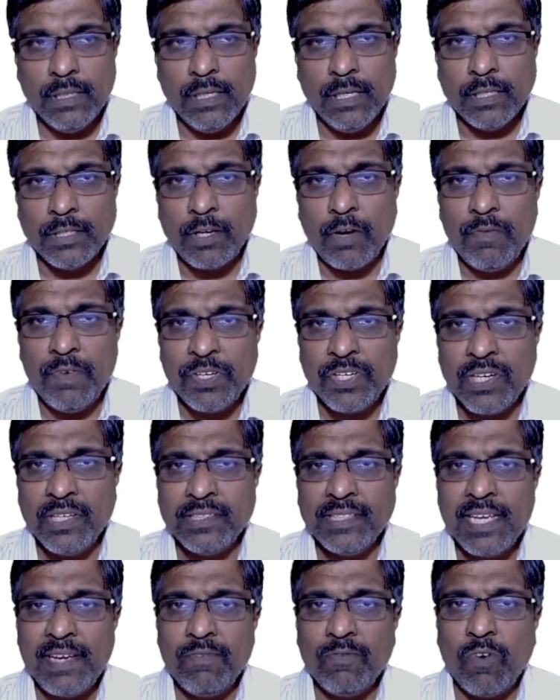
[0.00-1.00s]
Now we shall
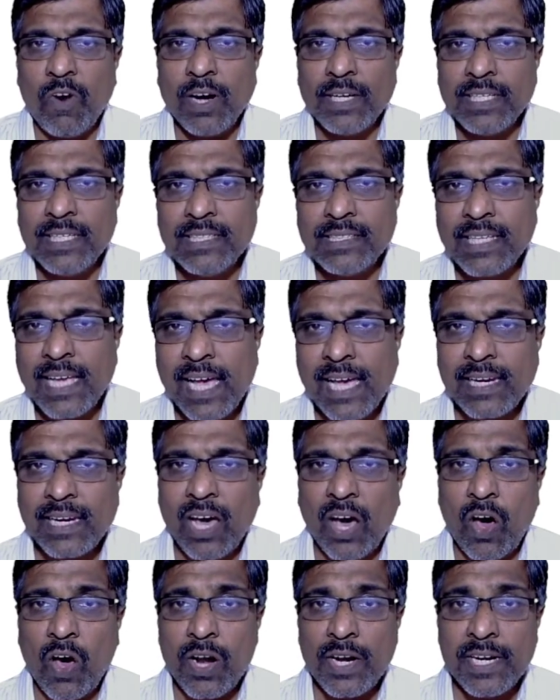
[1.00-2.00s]
see what is an
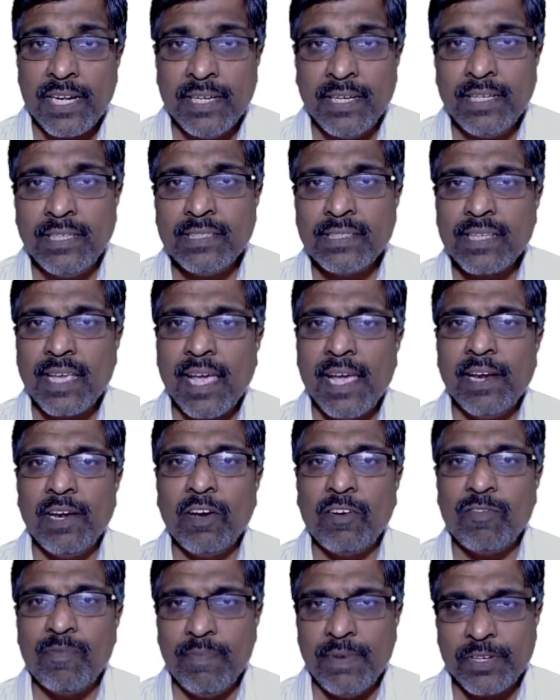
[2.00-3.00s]
ordinal scale
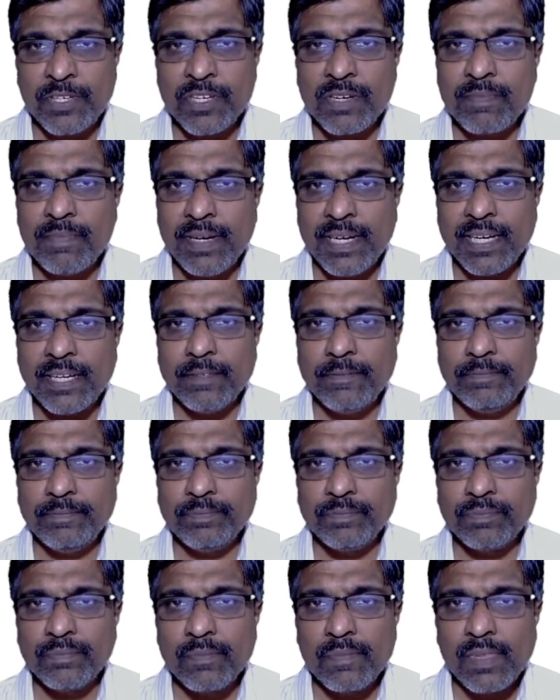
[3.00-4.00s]
of measurement.
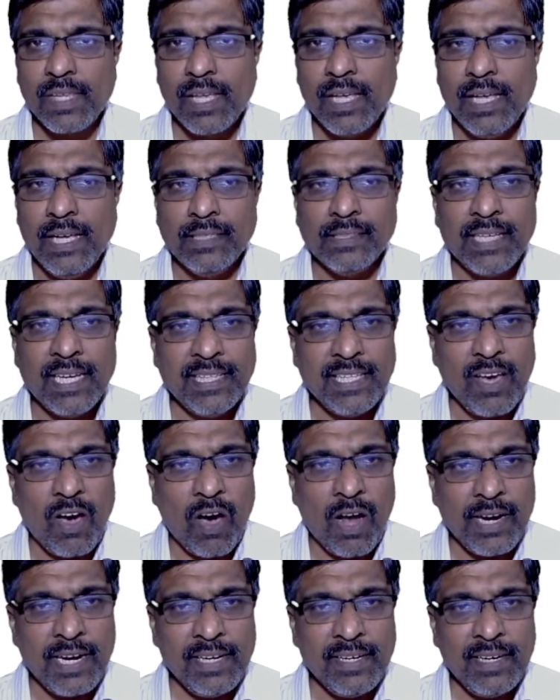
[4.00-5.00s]
See, in the
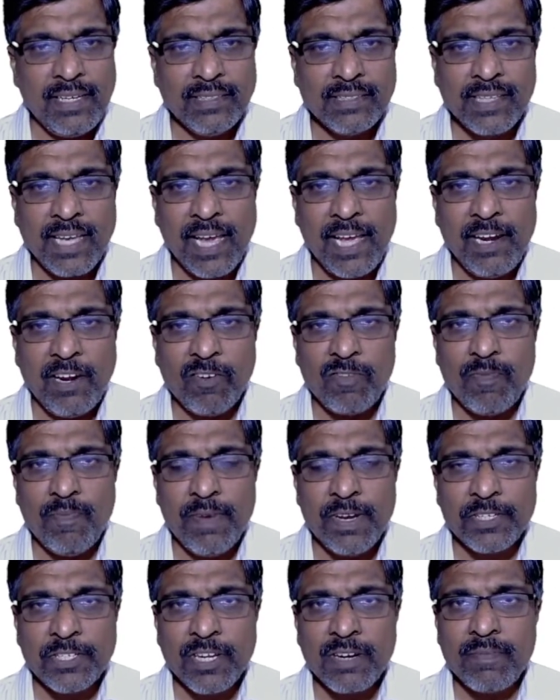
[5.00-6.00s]
ordinal scale of
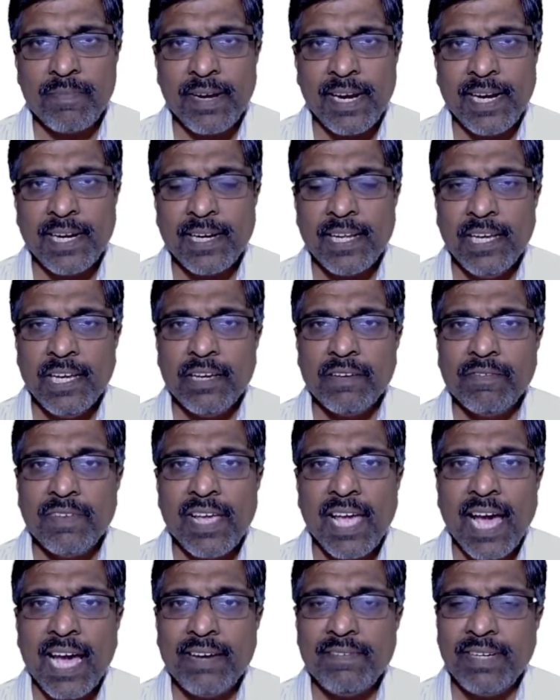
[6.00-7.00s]
measurement, we
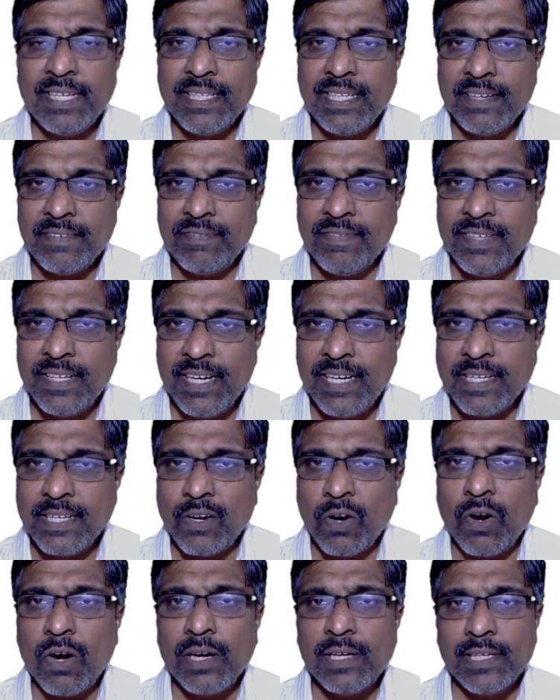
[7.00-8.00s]
have a definite
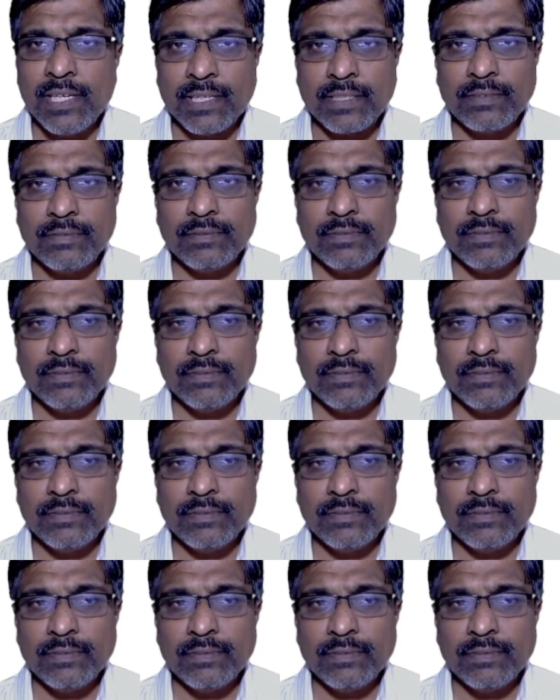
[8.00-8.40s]
order